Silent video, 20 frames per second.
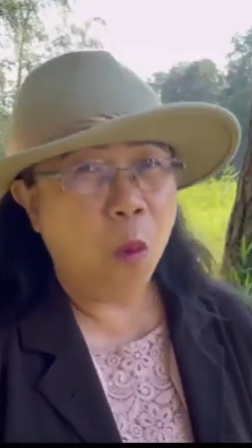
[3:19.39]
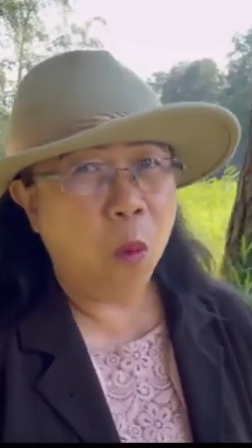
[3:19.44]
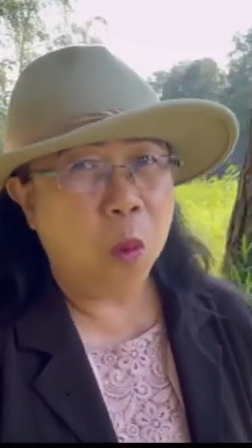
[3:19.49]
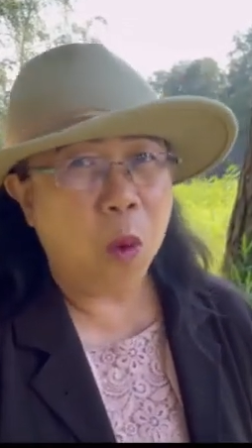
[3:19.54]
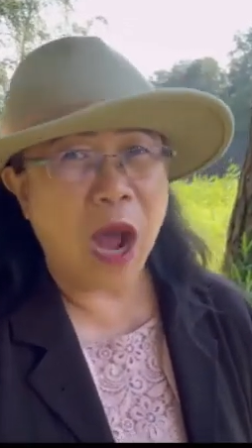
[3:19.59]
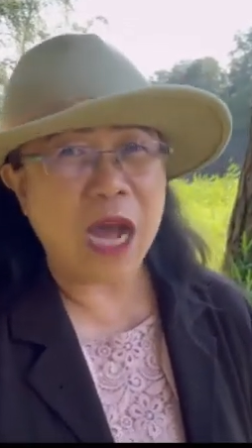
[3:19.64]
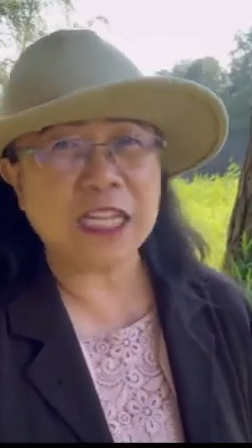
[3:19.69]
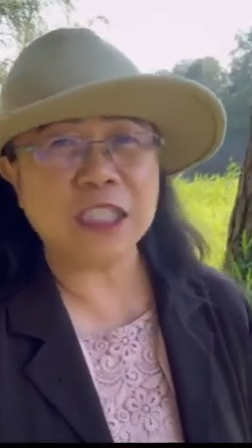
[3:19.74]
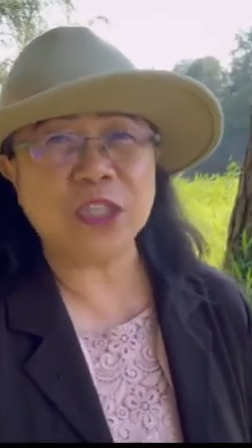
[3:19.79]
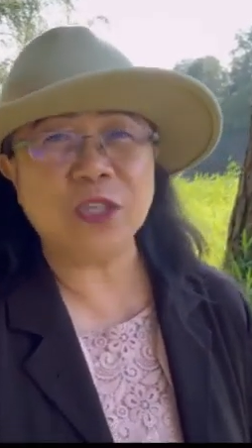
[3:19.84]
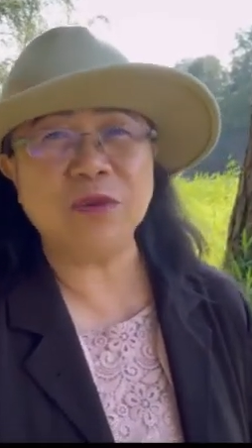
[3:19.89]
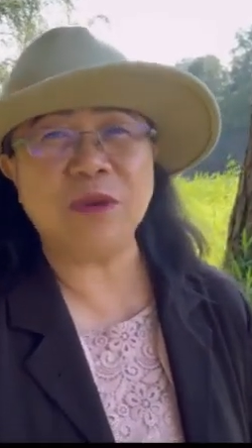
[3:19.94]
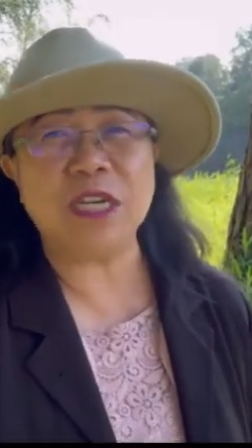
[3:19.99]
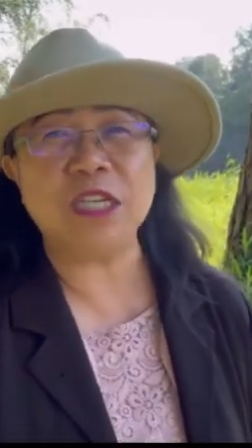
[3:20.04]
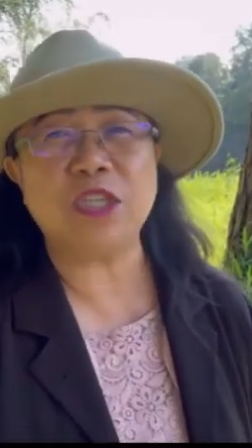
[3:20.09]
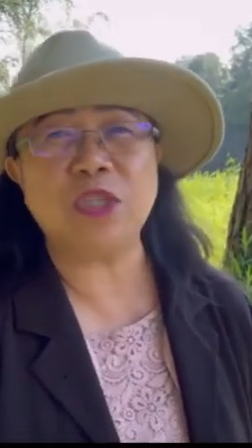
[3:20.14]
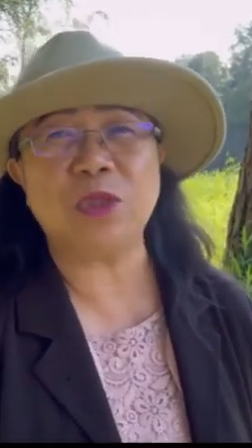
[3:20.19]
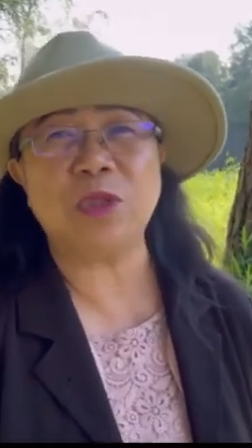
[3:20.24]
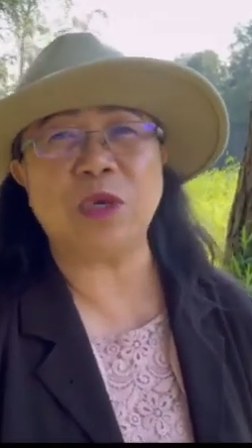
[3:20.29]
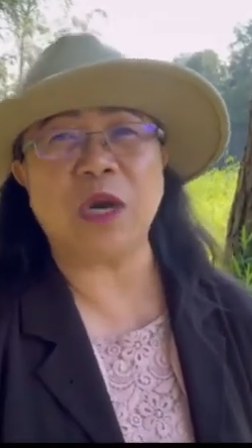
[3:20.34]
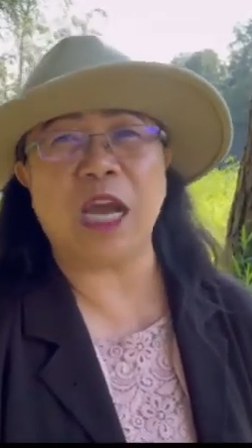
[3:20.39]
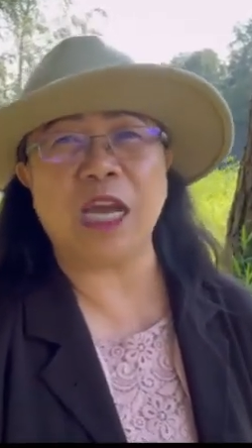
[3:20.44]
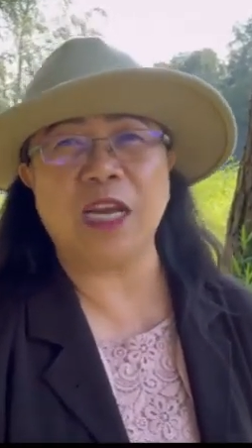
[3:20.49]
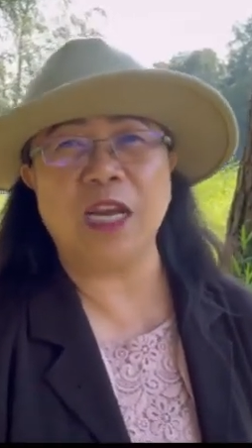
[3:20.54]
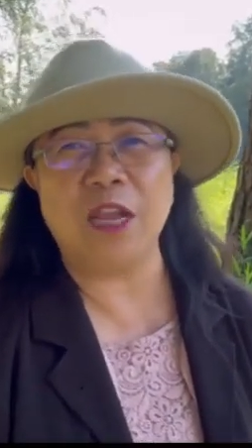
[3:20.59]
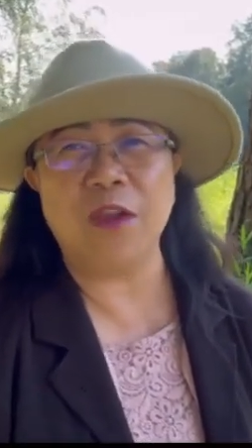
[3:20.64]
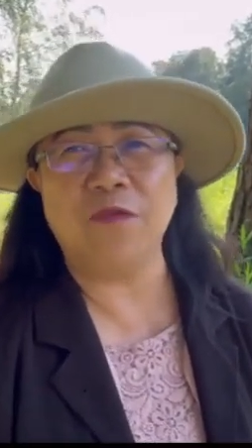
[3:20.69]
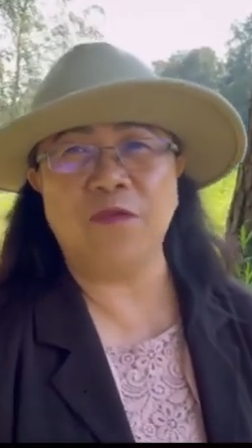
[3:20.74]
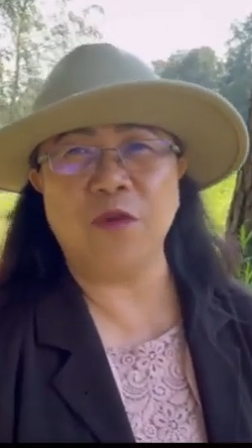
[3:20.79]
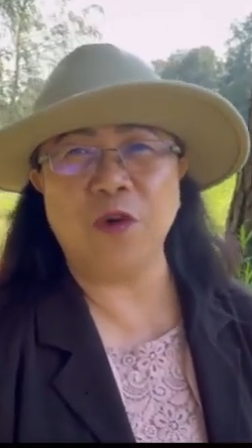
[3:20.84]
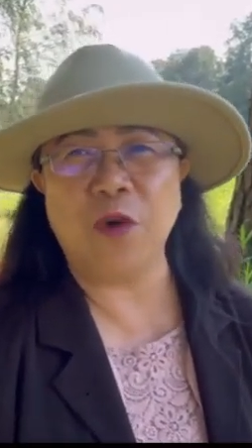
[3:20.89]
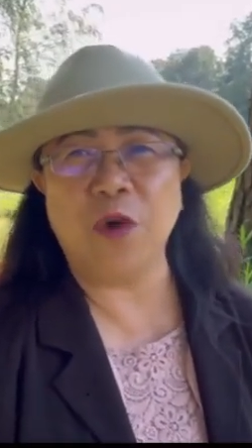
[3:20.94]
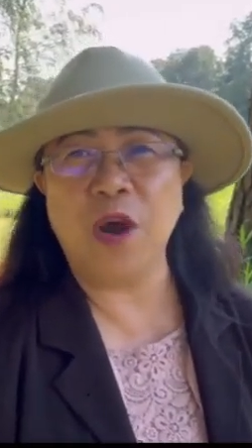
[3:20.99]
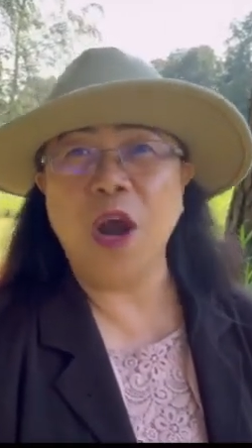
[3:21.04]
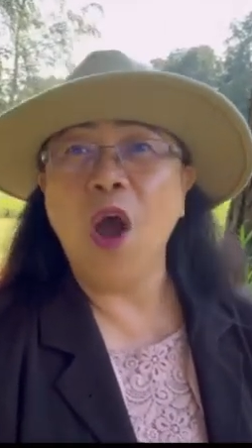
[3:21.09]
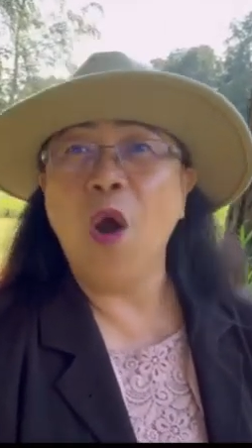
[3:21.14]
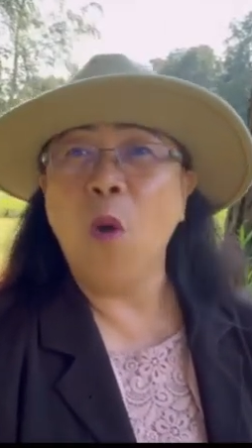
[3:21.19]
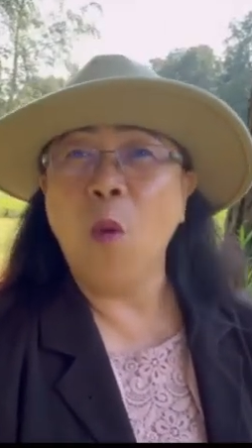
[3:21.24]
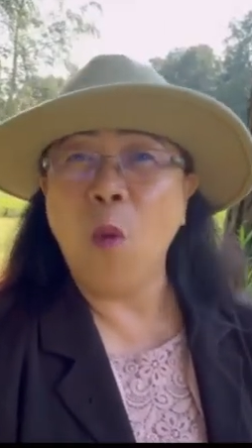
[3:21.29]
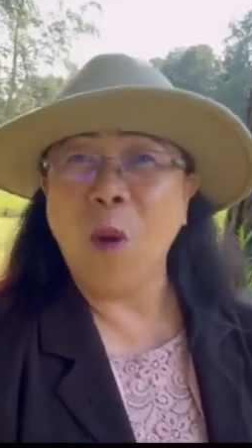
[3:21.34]
what you are struggling for,
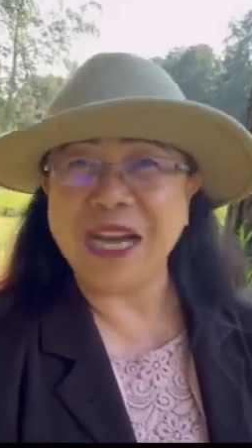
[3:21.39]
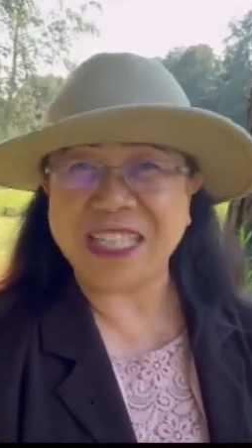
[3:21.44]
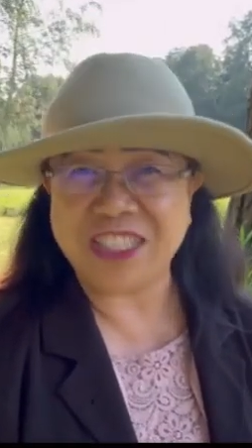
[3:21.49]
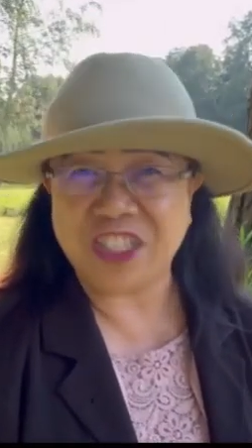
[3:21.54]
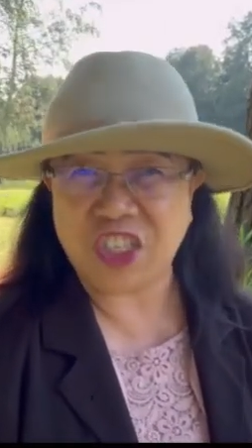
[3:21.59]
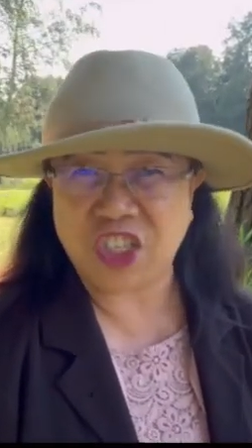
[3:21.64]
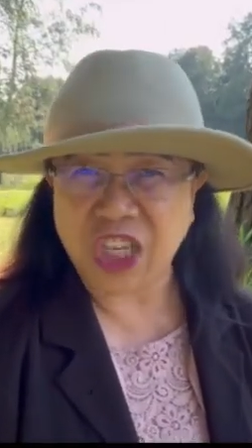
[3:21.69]
what